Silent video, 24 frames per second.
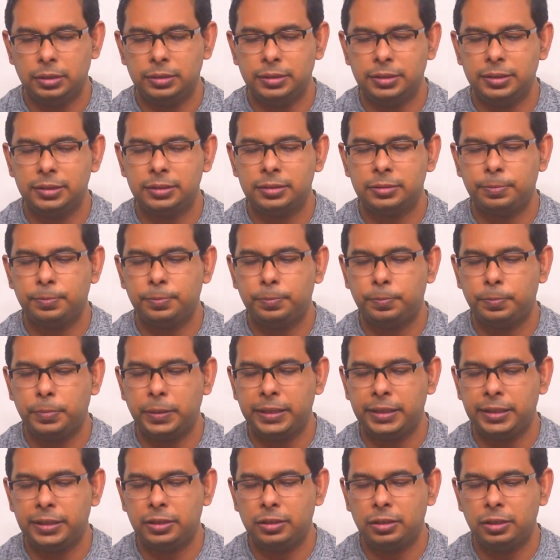This
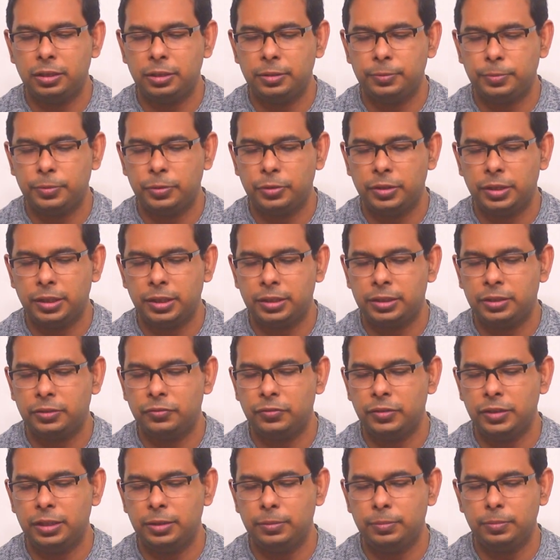particular product
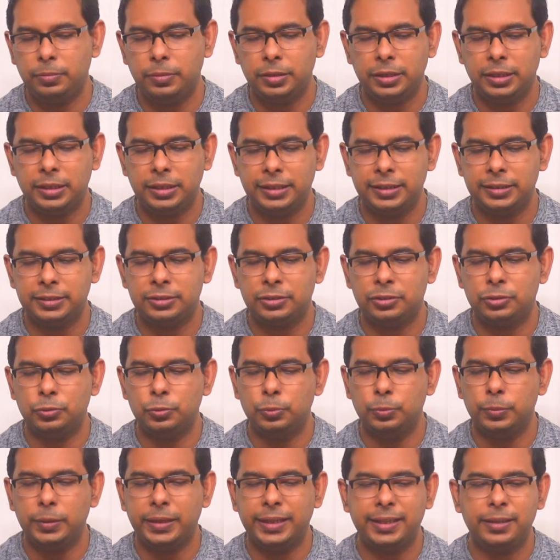is 2
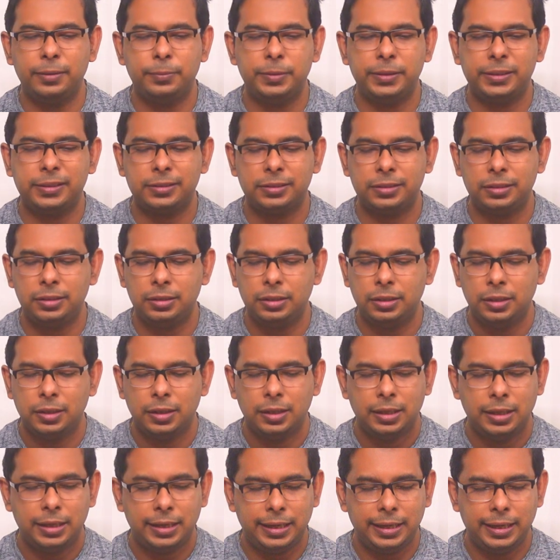megapixel,
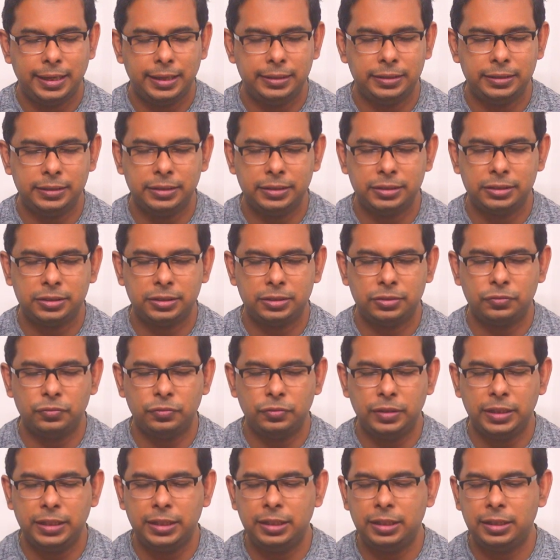and this
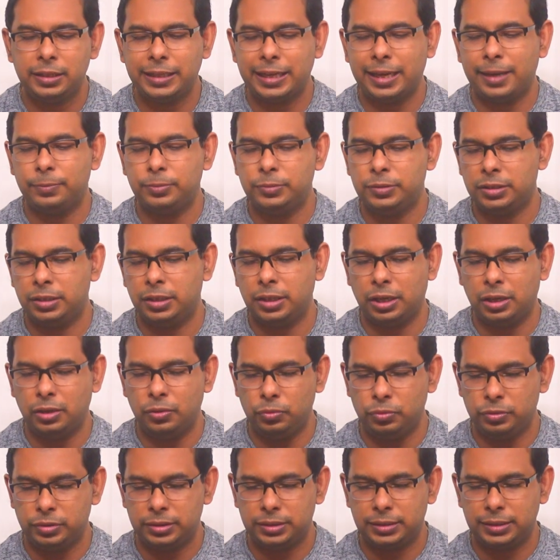will capture
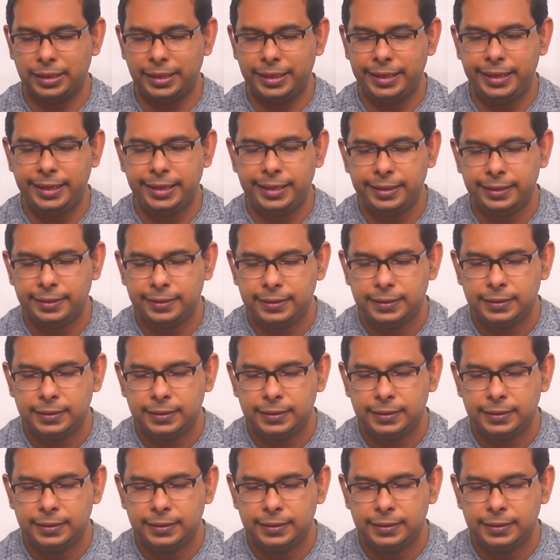outside